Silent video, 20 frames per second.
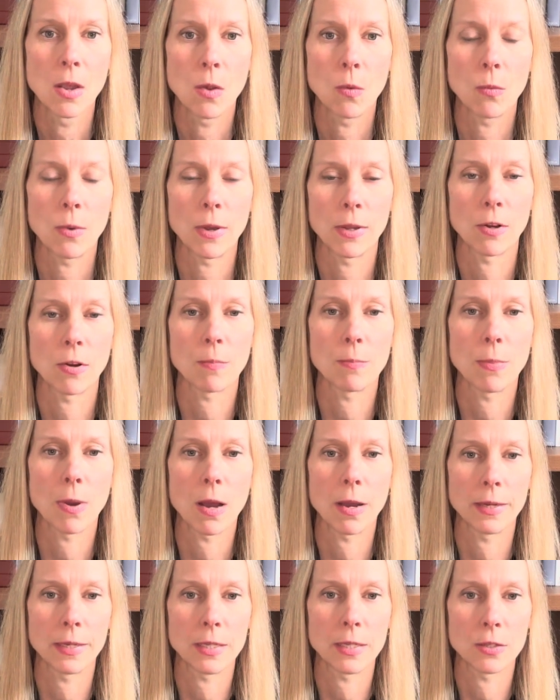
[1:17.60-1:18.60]
when our
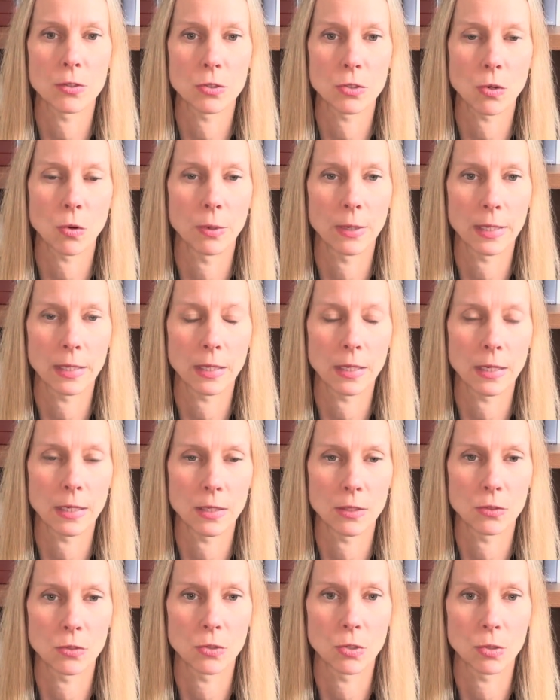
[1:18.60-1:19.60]
body is going
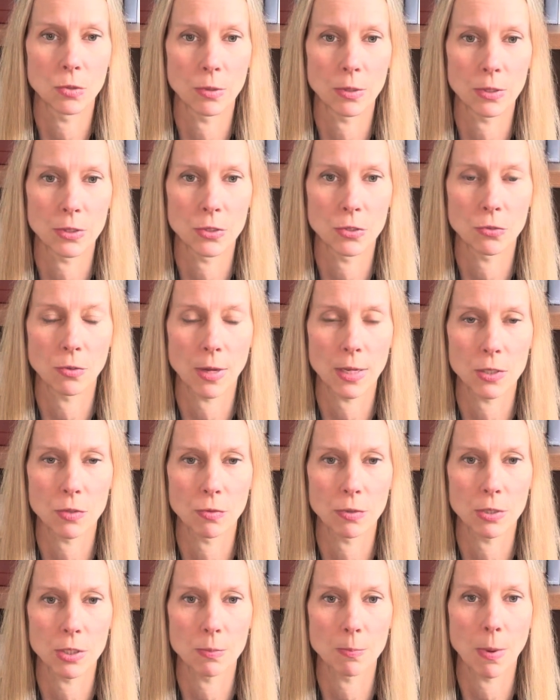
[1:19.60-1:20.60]
into a stress
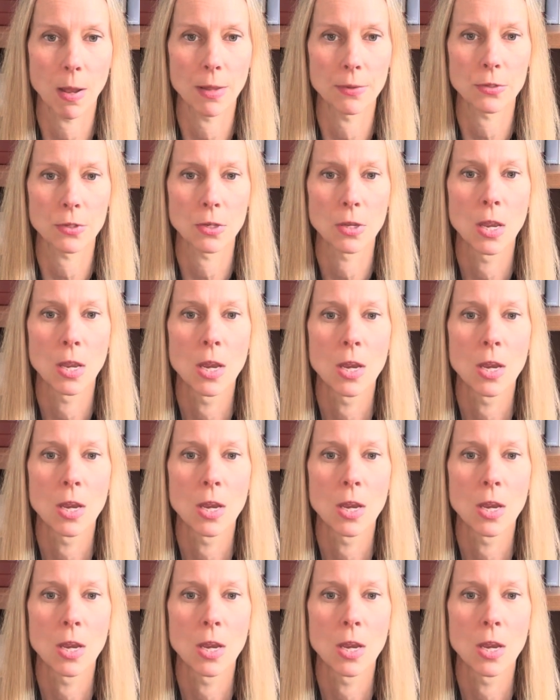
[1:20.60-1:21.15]
response.